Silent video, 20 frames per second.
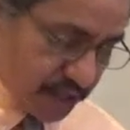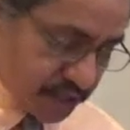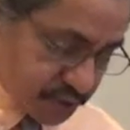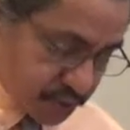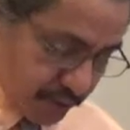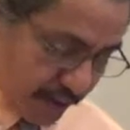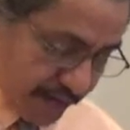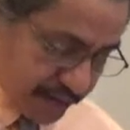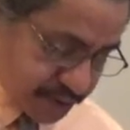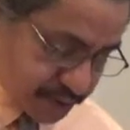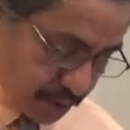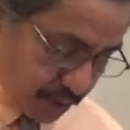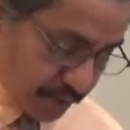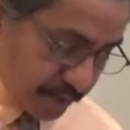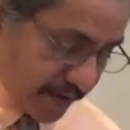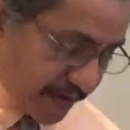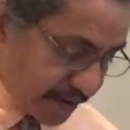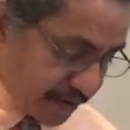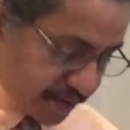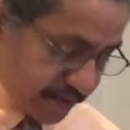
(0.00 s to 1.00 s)
So, I,
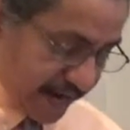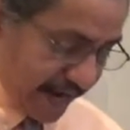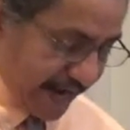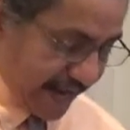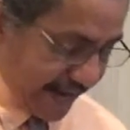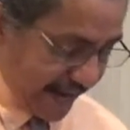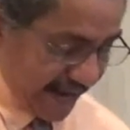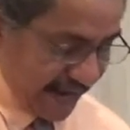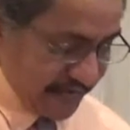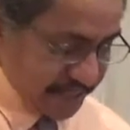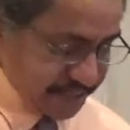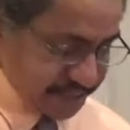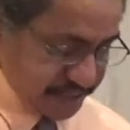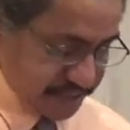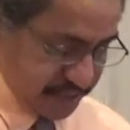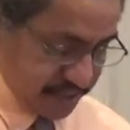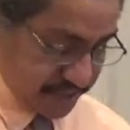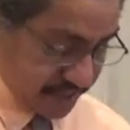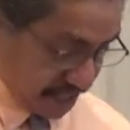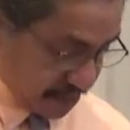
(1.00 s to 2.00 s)
so mother, I
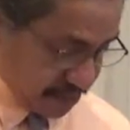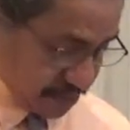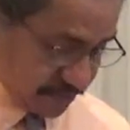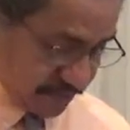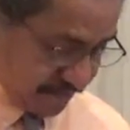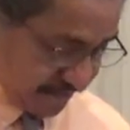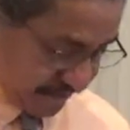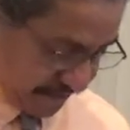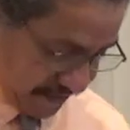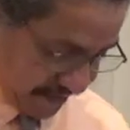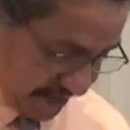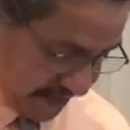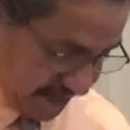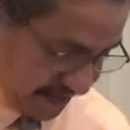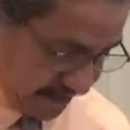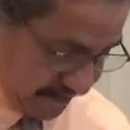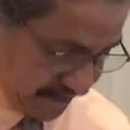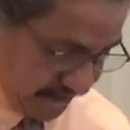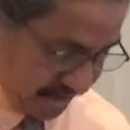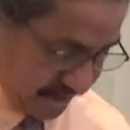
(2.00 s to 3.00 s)
ask that you will
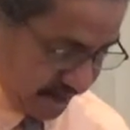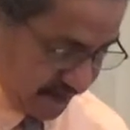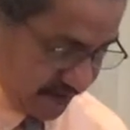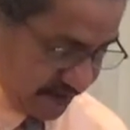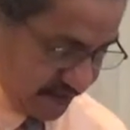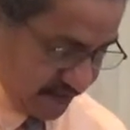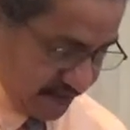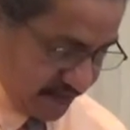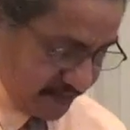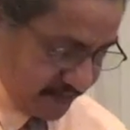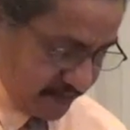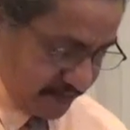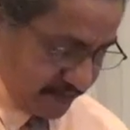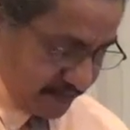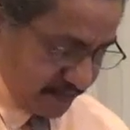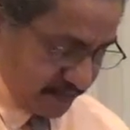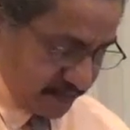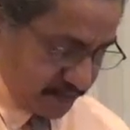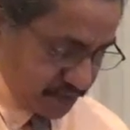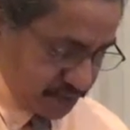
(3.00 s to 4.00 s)
forgive.
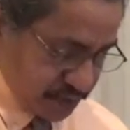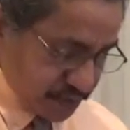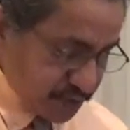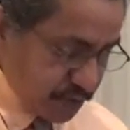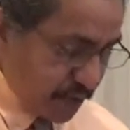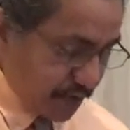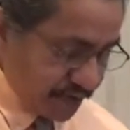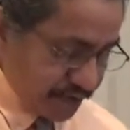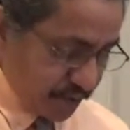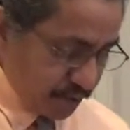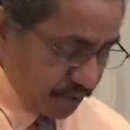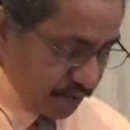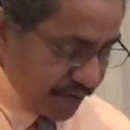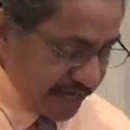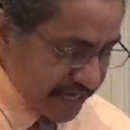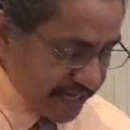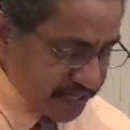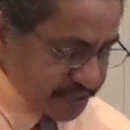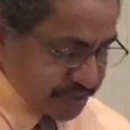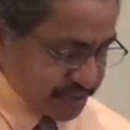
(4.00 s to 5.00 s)
You are the
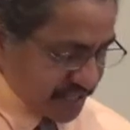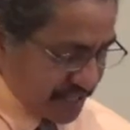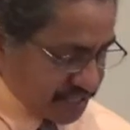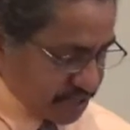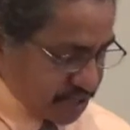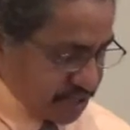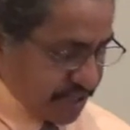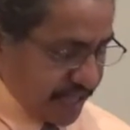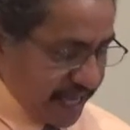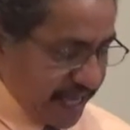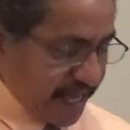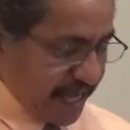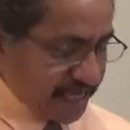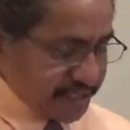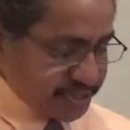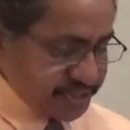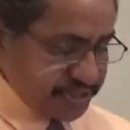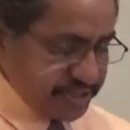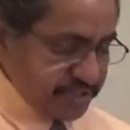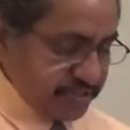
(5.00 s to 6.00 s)
reason that today
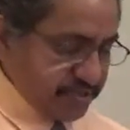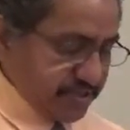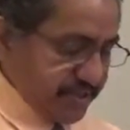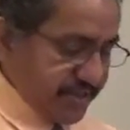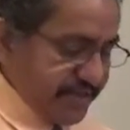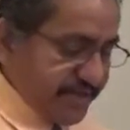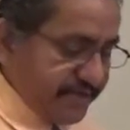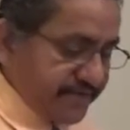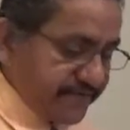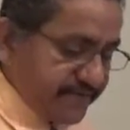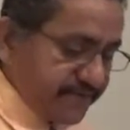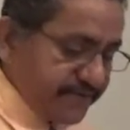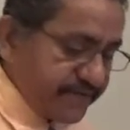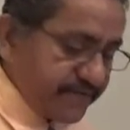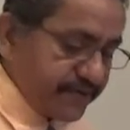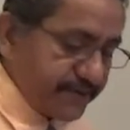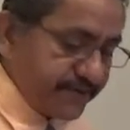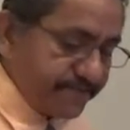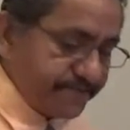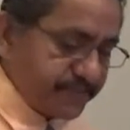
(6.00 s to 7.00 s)
I still live.
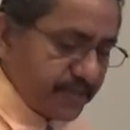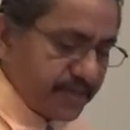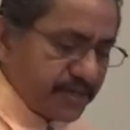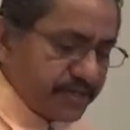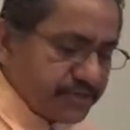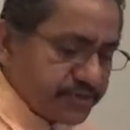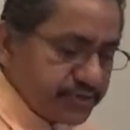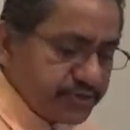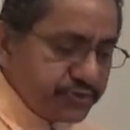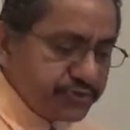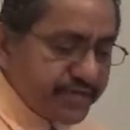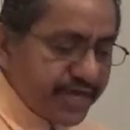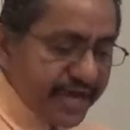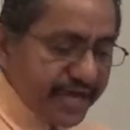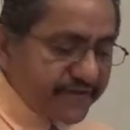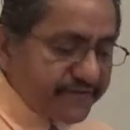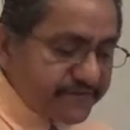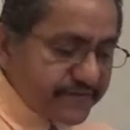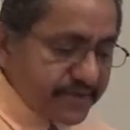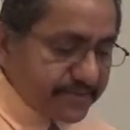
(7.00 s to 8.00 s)
You
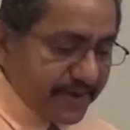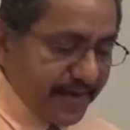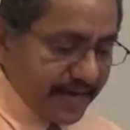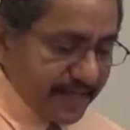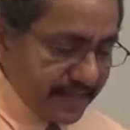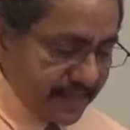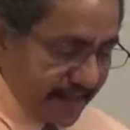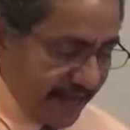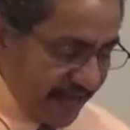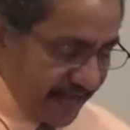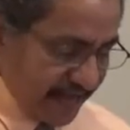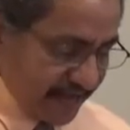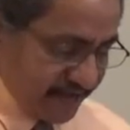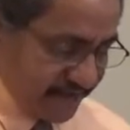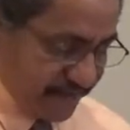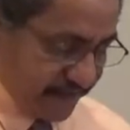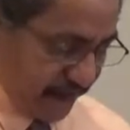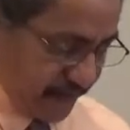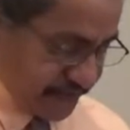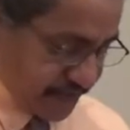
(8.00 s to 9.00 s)
gave me my
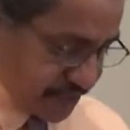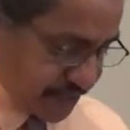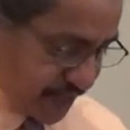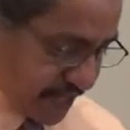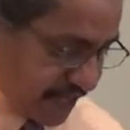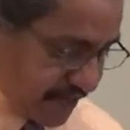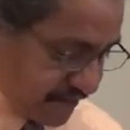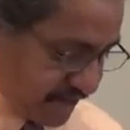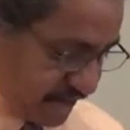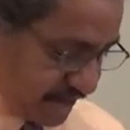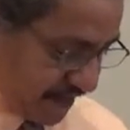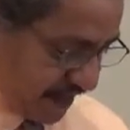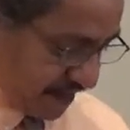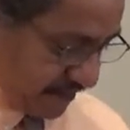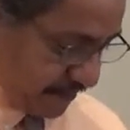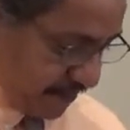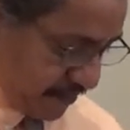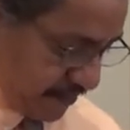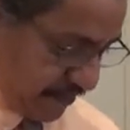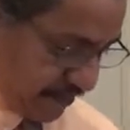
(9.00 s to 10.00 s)
life on the day of
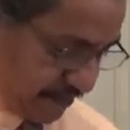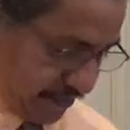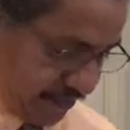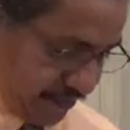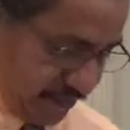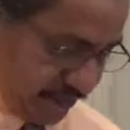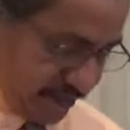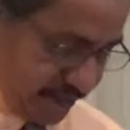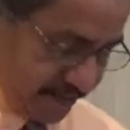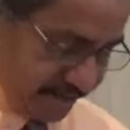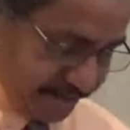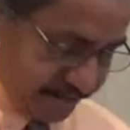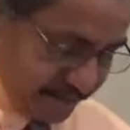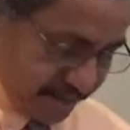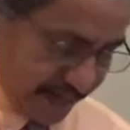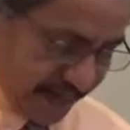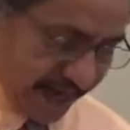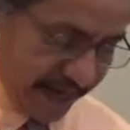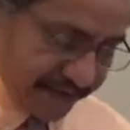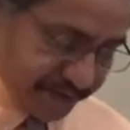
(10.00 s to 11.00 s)
my birth
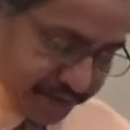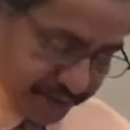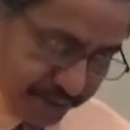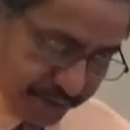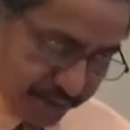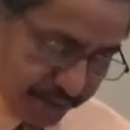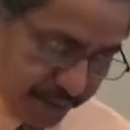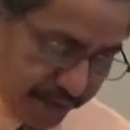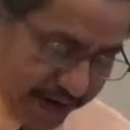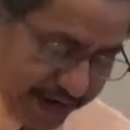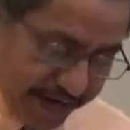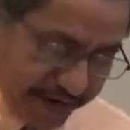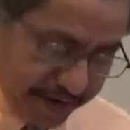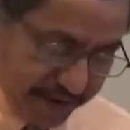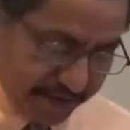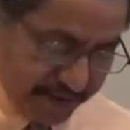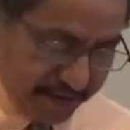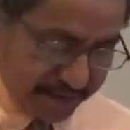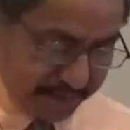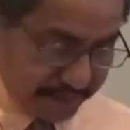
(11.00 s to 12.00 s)
and through
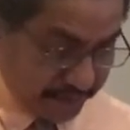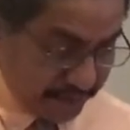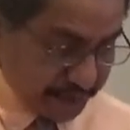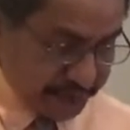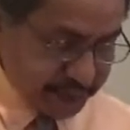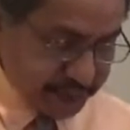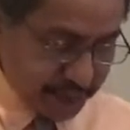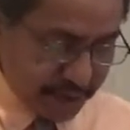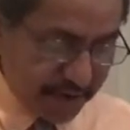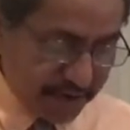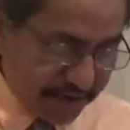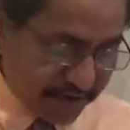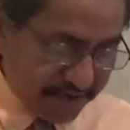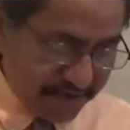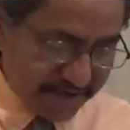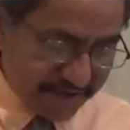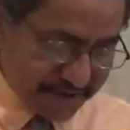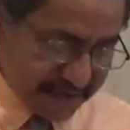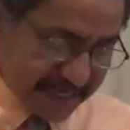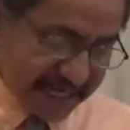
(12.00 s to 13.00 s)
prayer
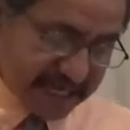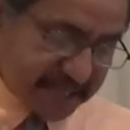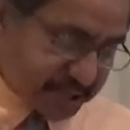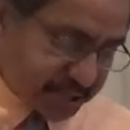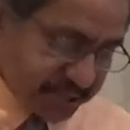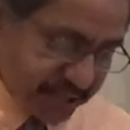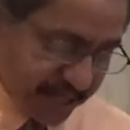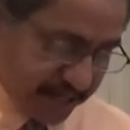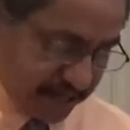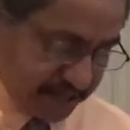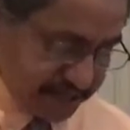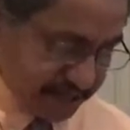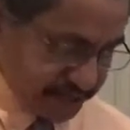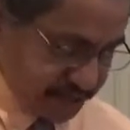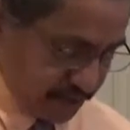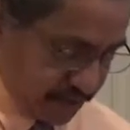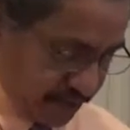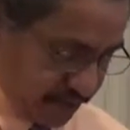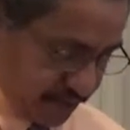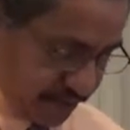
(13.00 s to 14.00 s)
preserved each day on
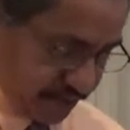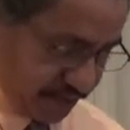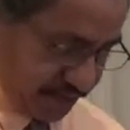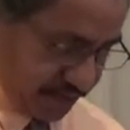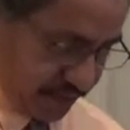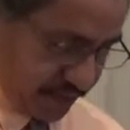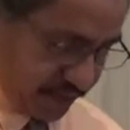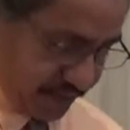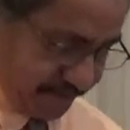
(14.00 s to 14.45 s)
this earth.